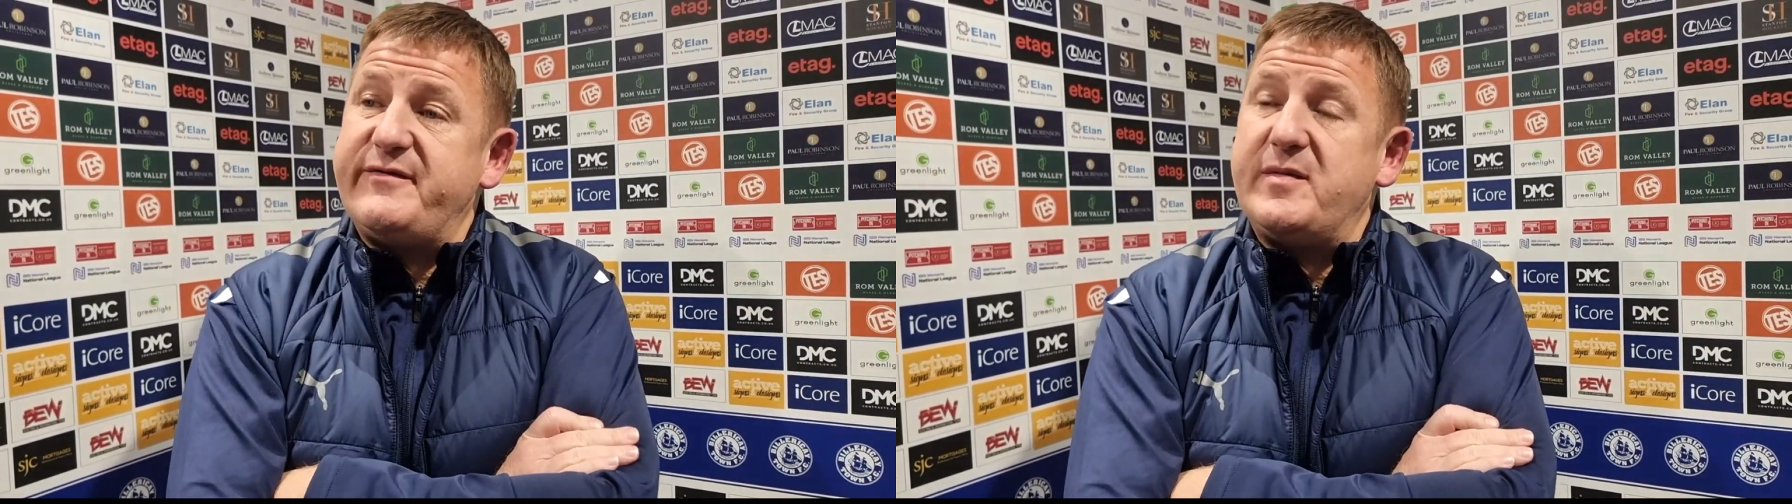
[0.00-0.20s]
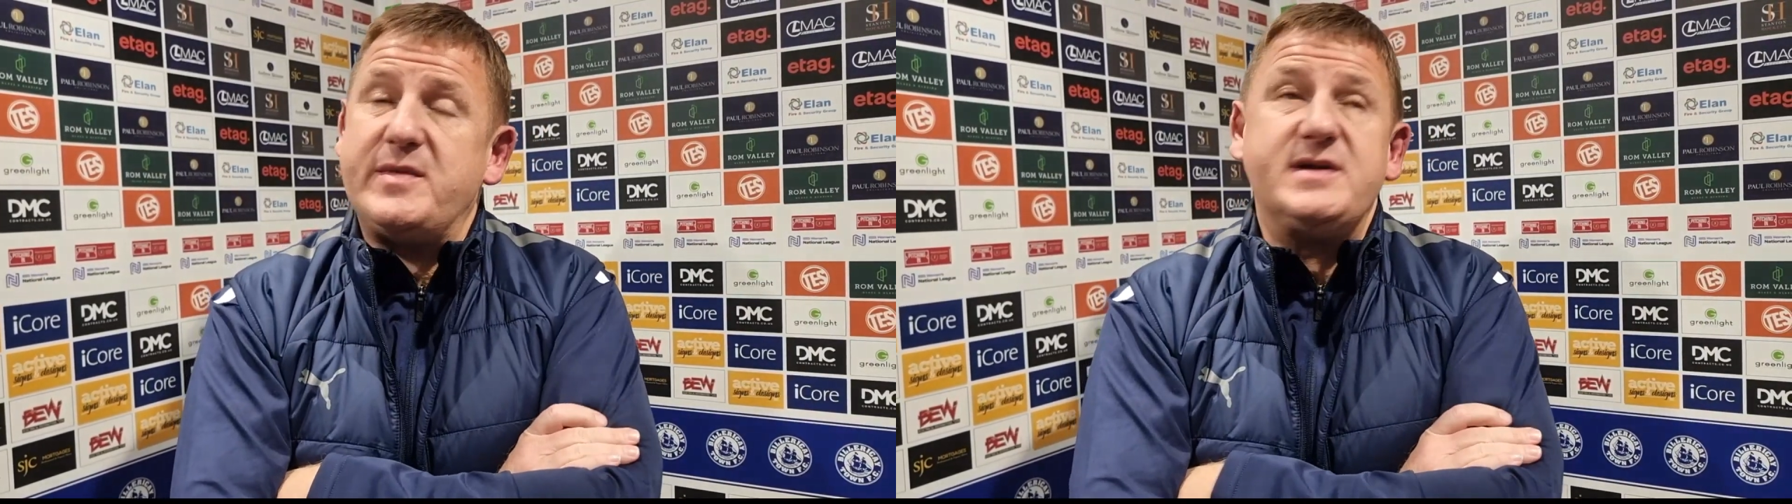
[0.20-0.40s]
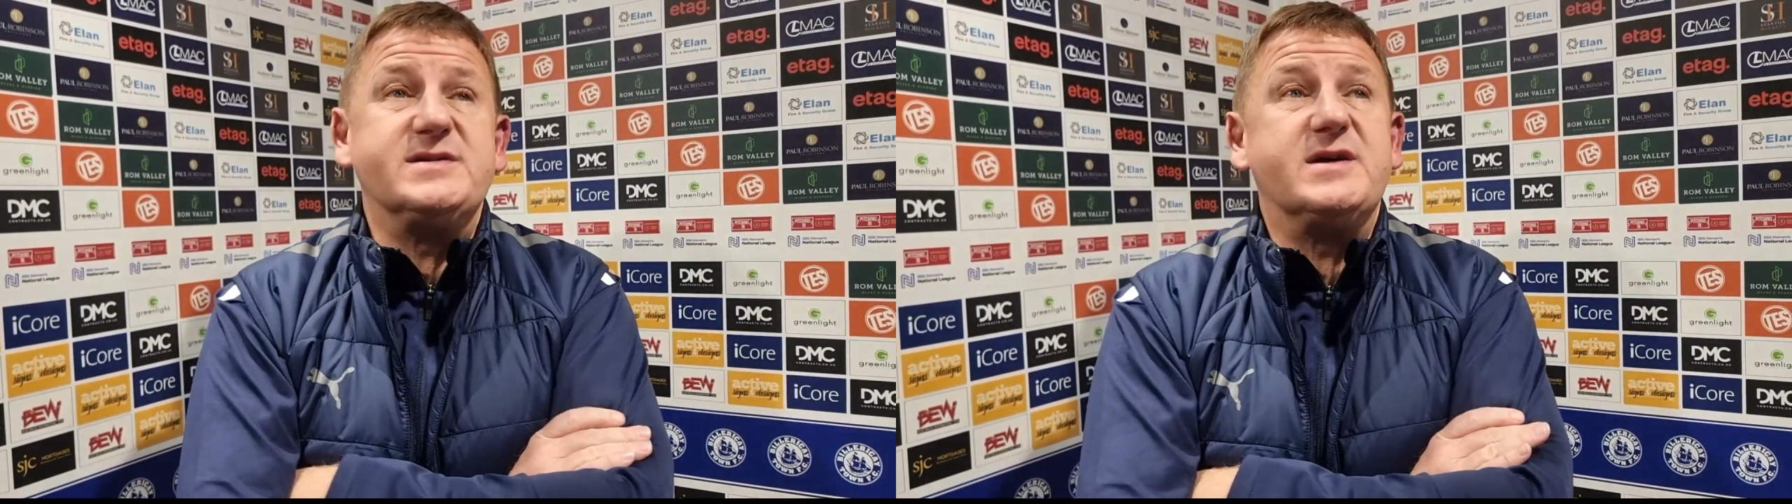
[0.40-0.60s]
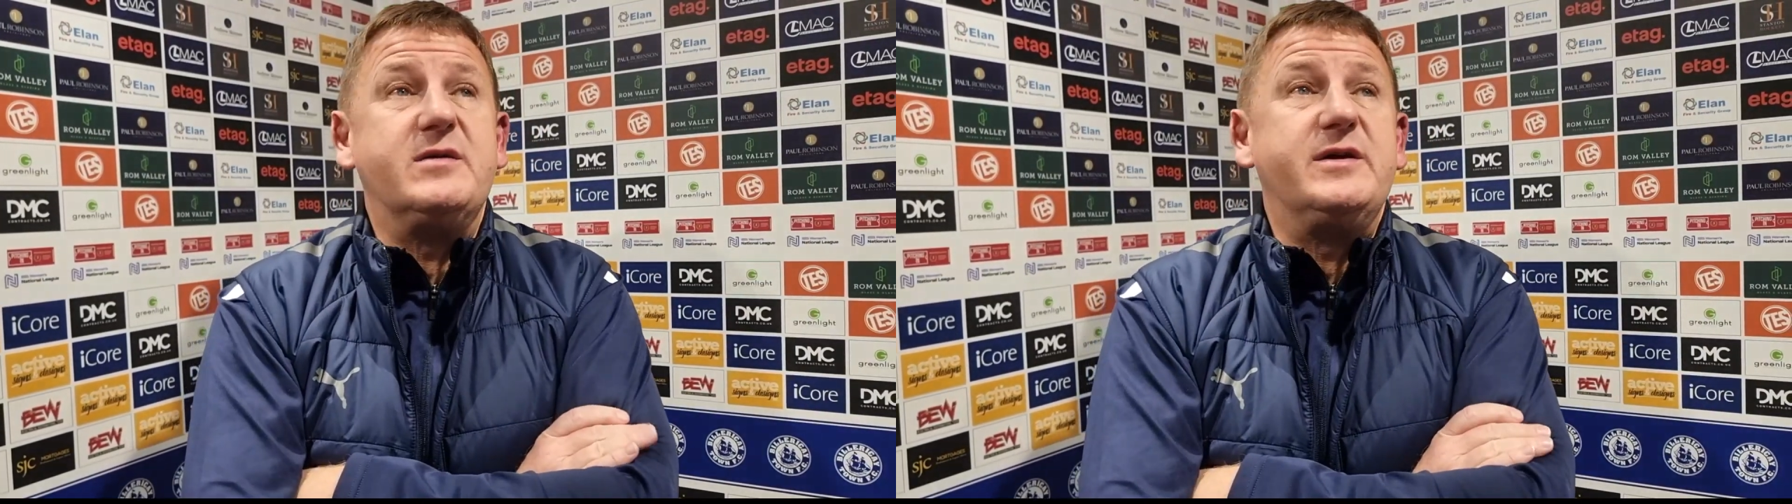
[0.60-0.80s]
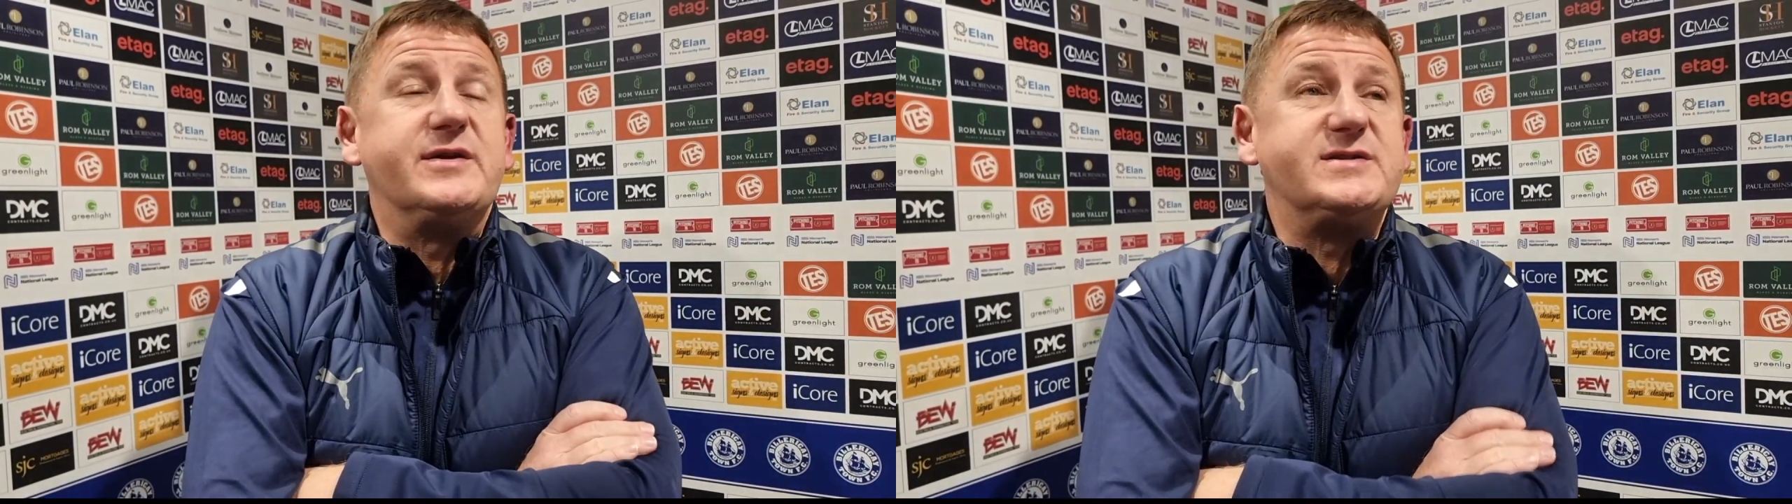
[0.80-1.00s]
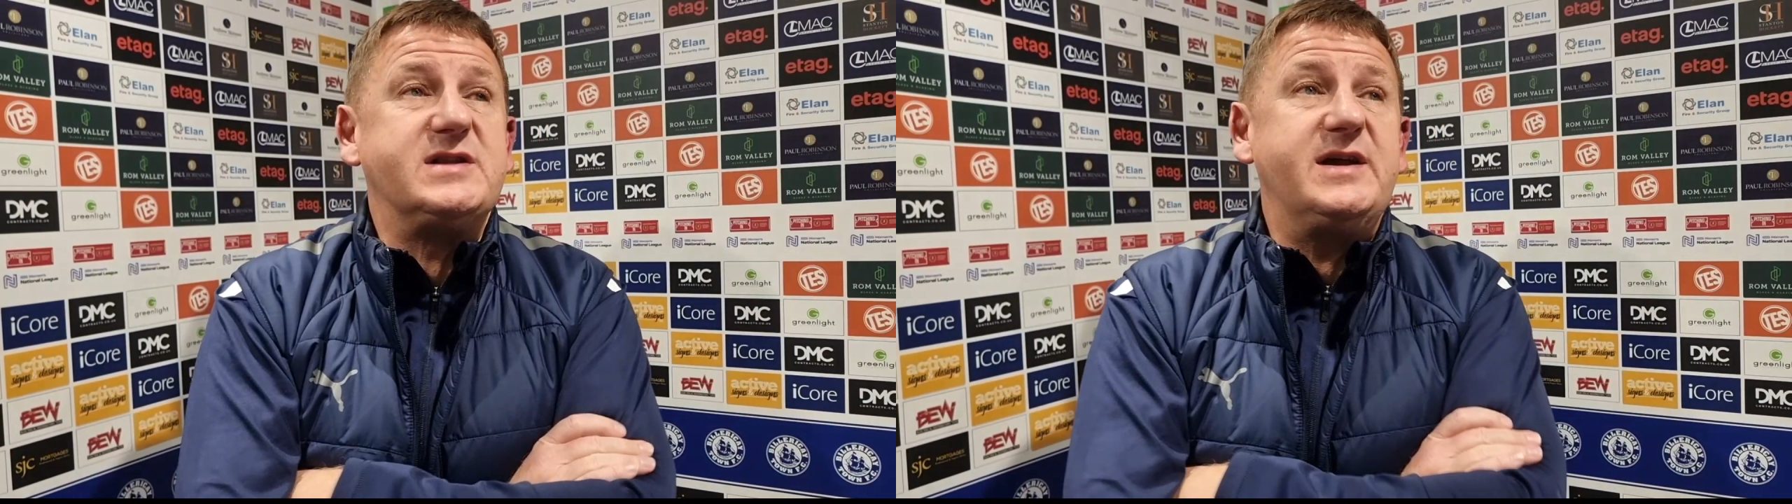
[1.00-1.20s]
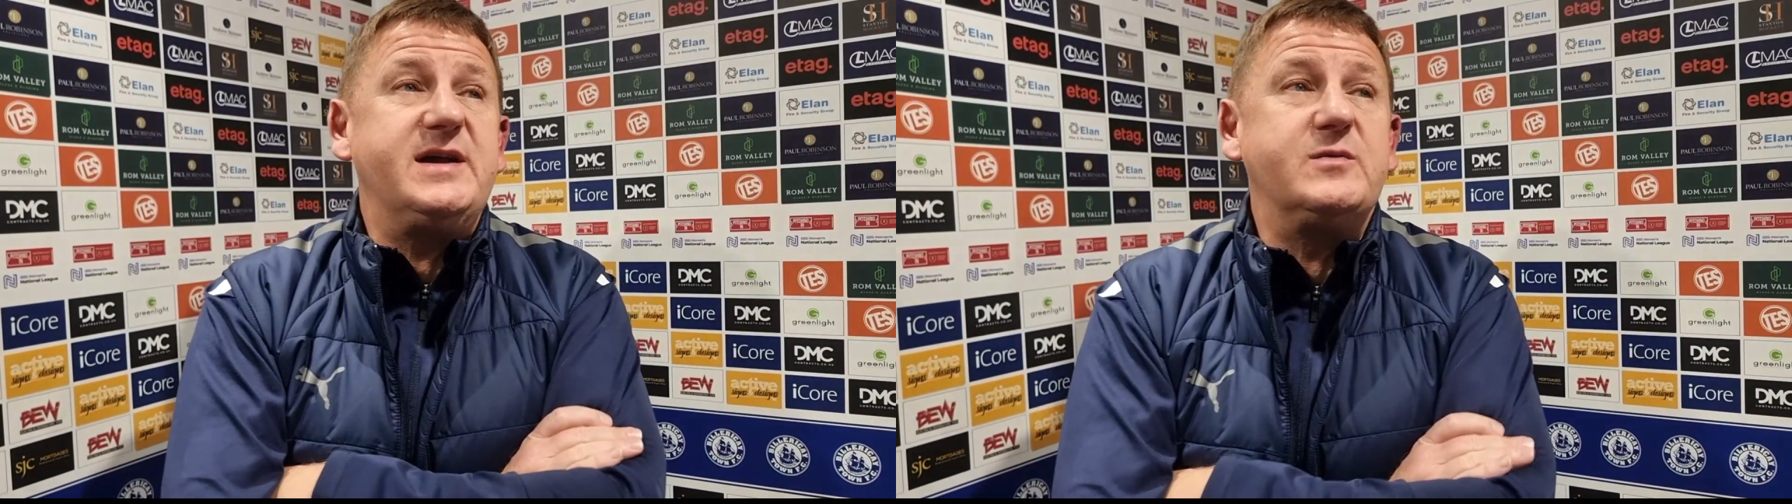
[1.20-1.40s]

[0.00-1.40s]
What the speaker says: if I'm being totally honest, Lee.